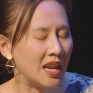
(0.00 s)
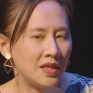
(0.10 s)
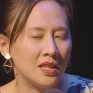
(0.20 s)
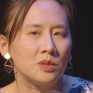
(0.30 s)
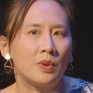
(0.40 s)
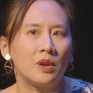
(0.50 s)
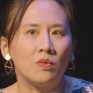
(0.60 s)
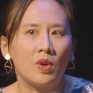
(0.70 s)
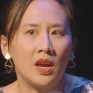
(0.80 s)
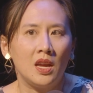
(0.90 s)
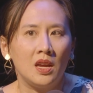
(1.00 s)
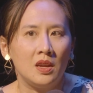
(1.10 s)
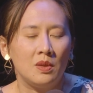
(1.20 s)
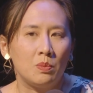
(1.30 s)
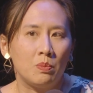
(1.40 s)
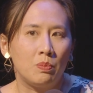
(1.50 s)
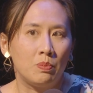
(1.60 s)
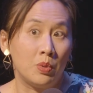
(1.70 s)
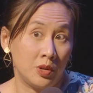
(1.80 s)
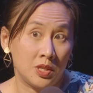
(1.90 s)
And I think that's part of why
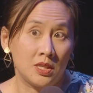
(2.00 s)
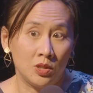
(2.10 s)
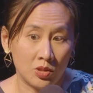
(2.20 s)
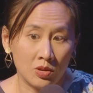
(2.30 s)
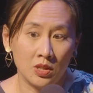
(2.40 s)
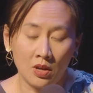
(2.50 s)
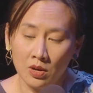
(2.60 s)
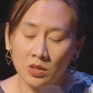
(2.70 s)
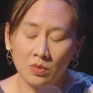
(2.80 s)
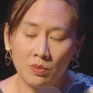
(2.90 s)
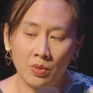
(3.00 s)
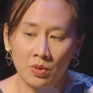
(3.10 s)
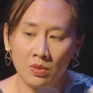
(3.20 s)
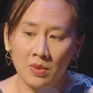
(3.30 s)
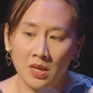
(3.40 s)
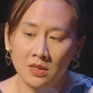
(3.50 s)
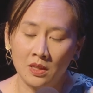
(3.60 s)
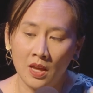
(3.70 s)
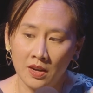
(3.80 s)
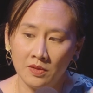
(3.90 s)
books and stories are so important, because a
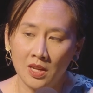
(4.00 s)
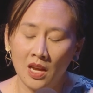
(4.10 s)
lot of